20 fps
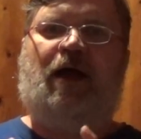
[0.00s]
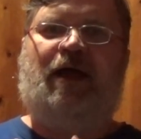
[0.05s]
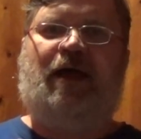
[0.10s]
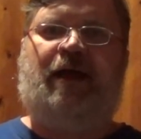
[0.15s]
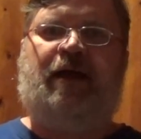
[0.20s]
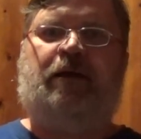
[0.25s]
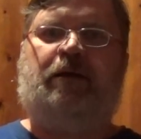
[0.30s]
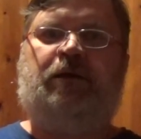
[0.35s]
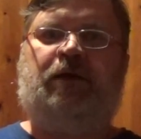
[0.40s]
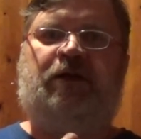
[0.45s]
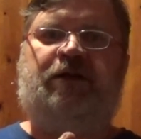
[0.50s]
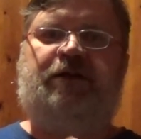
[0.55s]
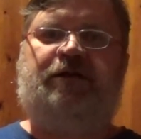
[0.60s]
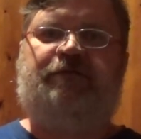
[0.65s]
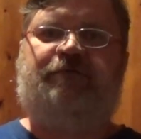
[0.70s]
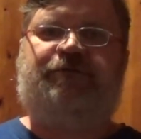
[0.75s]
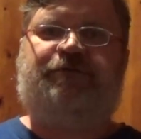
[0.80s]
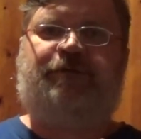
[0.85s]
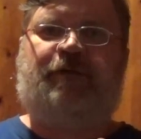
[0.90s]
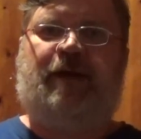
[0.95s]
England
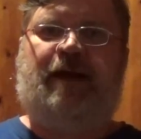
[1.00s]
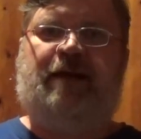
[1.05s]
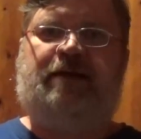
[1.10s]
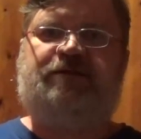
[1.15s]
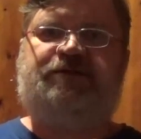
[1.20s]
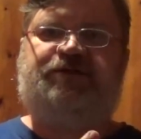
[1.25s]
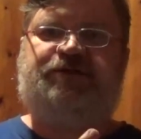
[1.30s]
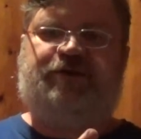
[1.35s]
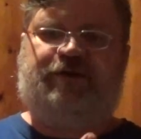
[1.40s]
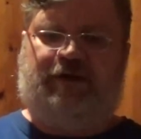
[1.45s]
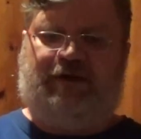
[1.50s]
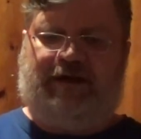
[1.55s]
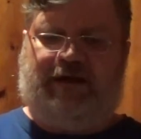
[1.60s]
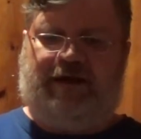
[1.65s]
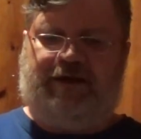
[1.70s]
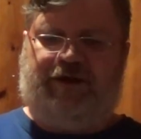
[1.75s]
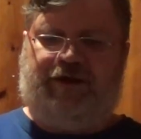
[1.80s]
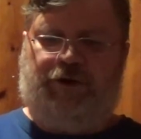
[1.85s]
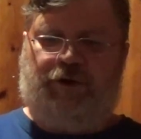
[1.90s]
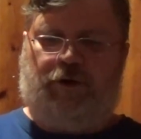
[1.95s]
and France
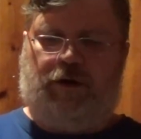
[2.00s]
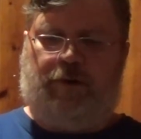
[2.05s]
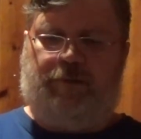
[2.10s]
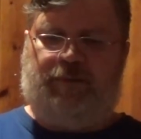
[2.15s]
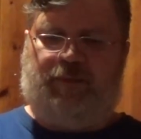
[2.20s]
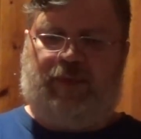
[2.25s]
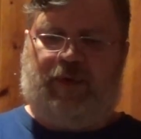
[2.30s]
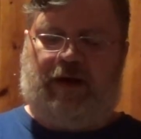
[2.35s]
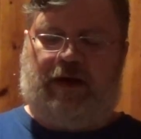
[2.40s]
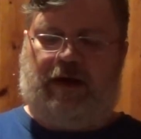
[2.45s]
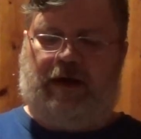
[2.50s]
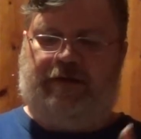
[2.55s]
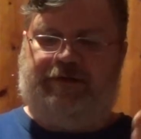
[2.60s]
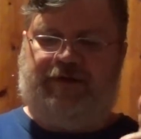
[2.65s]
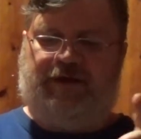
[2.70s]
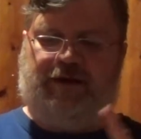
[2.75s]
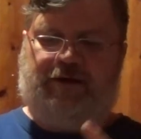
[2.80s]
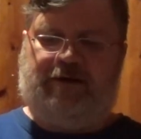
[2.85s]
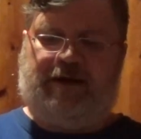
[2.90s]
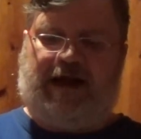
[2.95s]
get Europe,
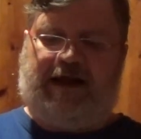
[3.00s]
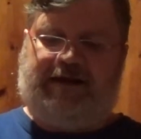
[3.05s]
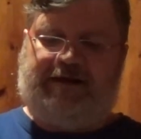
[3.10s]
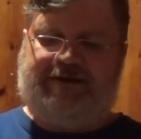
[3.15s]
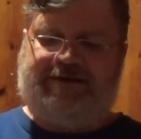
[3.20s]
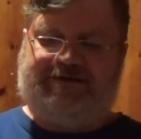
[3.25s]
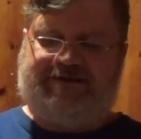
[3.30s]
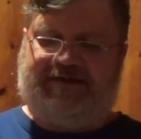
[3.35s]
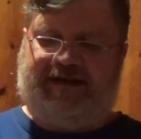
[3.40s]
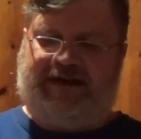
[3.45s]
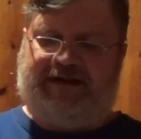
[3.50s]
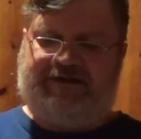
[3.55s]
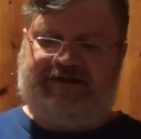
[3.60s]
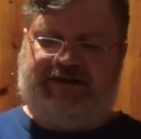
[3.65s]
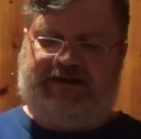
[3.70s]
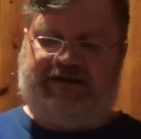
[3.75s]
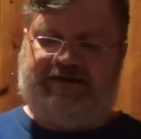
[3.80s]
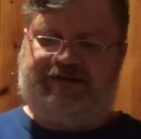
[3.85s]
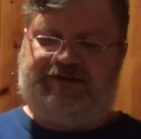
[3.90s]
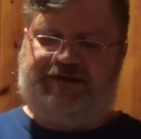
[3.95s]
the United States
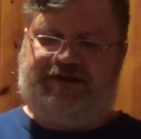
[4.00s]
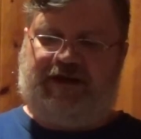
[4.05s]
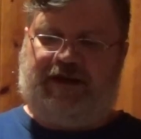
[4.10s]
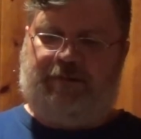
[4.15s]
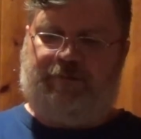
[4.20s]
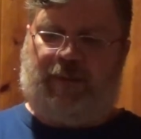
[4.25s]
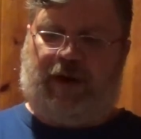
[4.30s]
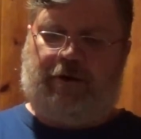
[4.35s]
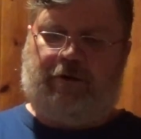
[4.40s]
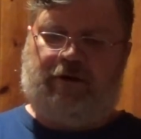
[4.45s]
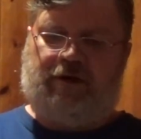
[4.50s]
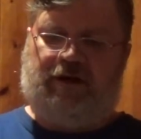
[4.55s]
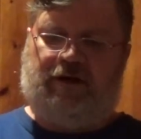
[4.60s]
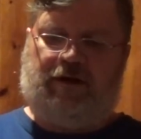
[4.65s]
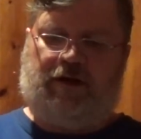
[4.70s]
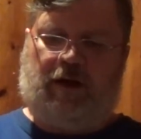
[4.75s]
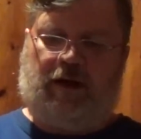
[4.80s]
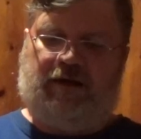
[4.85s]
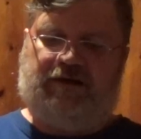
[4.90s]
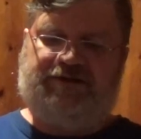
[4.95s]
gets the American
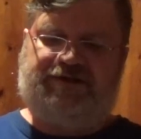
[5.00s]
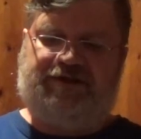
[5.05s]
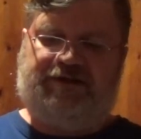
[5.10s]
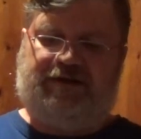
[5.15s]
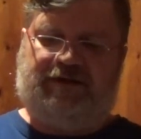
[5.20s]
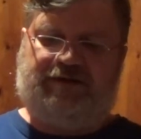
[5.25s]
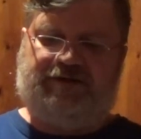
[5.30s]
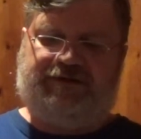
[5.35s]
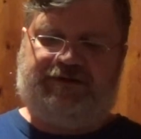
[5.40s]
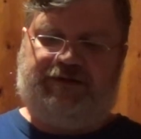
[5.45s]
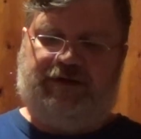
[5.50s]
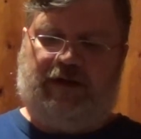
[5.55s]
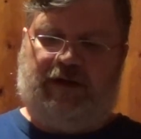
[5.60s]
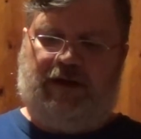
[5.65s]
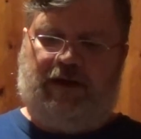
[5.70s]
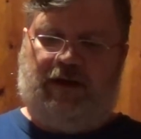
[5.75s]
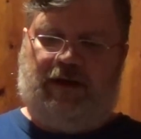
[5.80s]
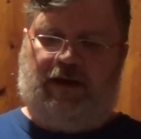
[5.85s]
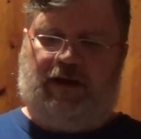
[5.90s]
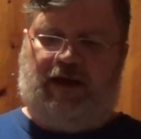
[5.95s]
continents,
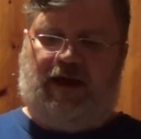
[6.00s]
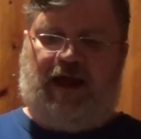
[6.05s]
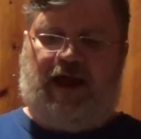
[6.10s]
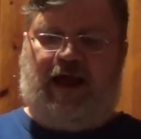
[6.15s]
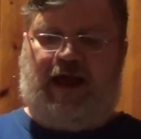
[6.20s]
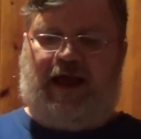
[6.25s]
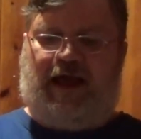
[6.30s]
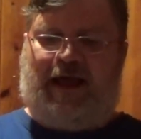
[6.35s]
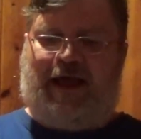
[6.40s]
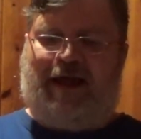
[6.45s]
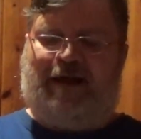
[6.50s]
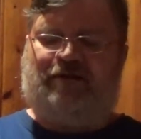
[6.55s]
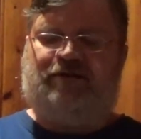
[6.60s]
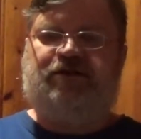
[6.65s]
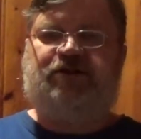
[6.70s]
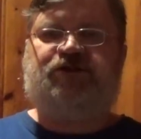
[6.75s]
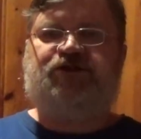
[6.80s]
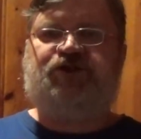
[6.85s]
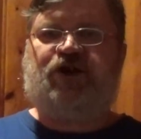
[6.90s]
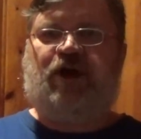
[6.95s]
and
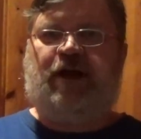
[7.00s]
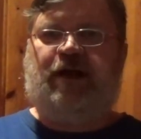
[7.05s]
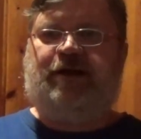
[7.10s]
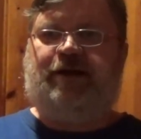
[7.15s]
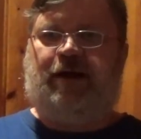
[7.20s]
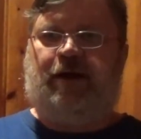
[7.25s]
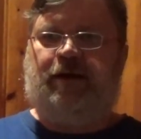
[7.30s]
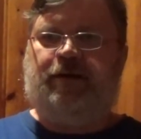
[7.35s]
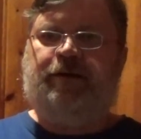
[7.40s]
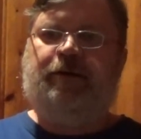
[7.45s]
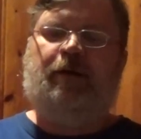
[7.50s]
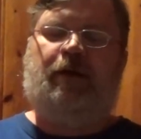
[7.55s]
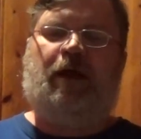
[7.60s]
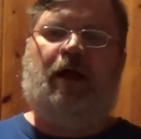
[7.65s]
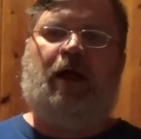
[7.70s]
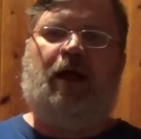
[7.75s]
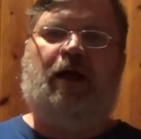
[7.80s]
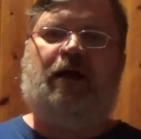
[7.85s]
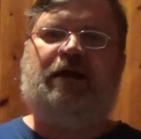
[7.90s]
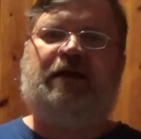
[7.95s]
China
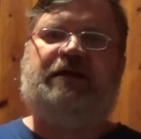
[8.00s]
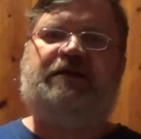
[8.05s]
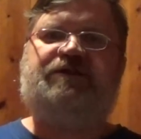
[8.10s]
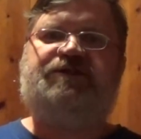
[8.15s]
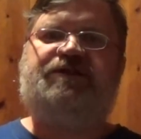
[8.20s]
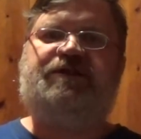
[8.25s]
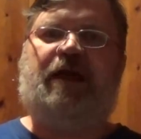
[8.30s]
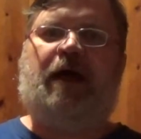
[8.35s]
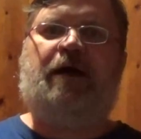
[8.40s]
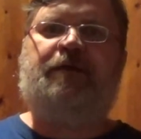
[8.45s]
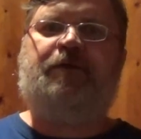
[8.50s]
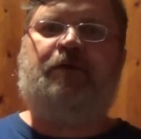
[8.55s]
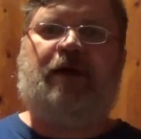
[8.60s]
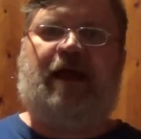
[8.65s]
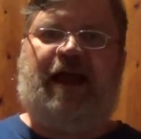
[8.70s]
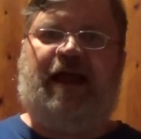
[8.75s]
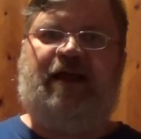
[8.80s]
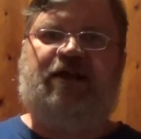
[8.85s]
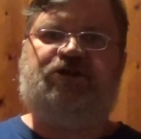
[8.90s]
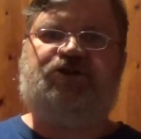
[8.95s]
is the other
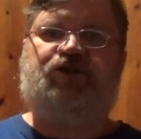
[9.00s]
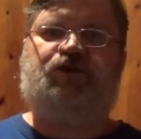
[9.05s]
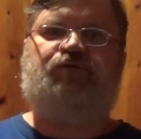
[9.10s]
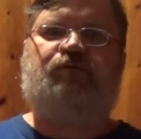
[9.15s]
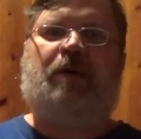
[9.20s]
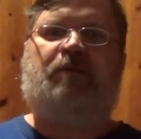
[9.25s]
Asian